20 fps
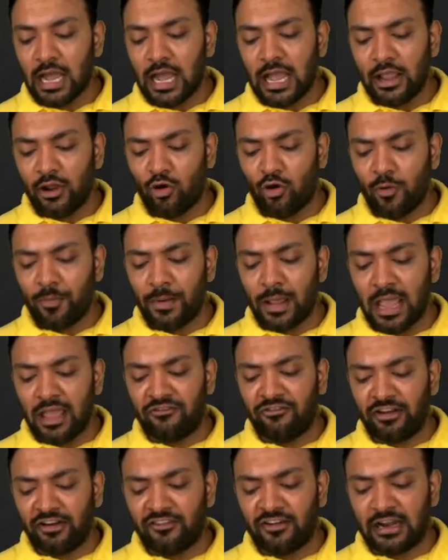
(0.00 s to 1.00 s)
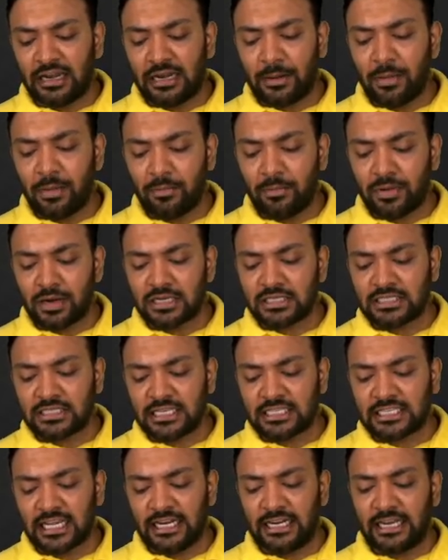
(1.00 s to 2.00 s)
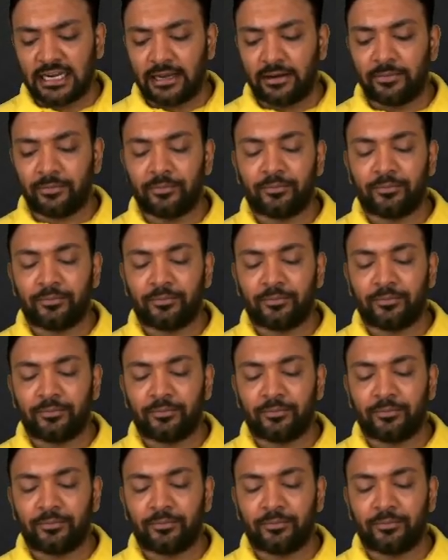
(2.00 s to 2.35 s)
I hope everyone remembers this entry.